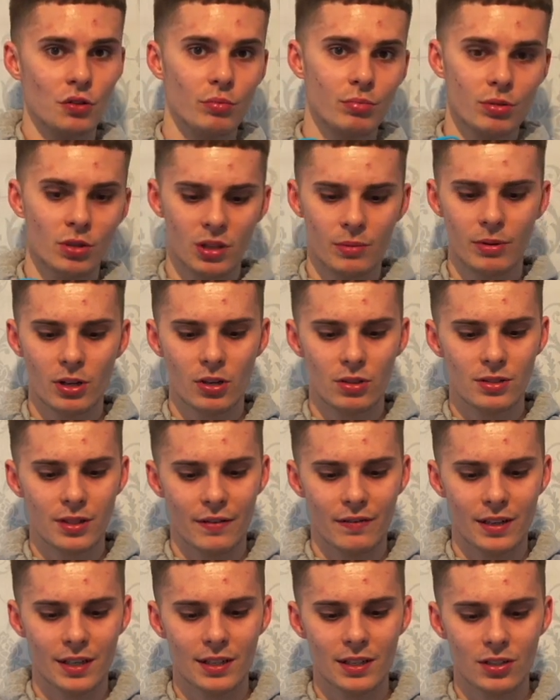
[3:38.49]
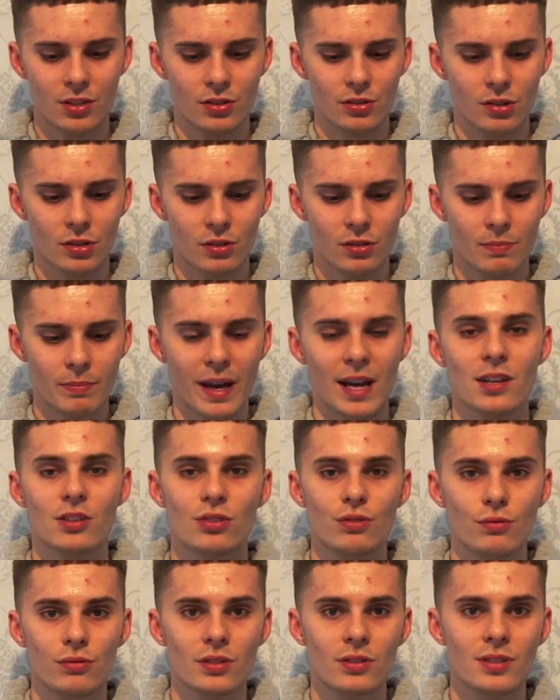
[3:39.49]
purely because I think this is just better
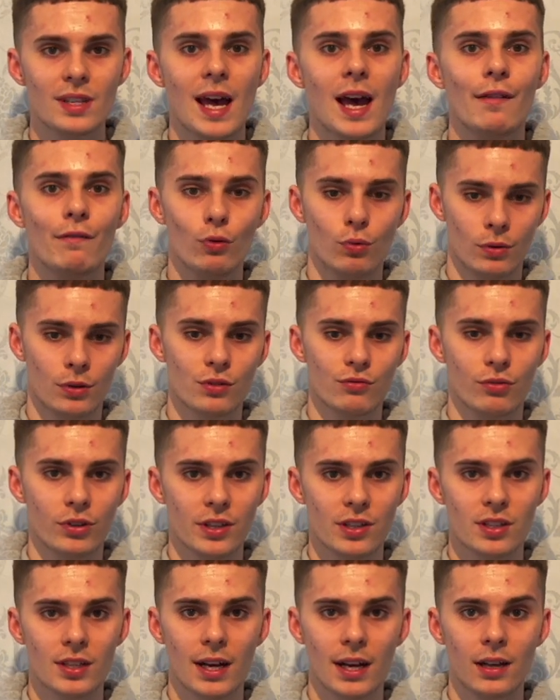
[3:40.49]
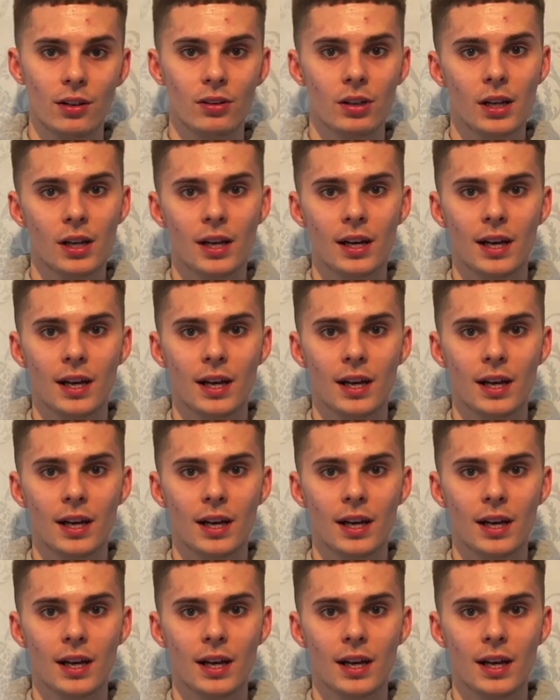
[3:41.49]
suited to everyone's running style.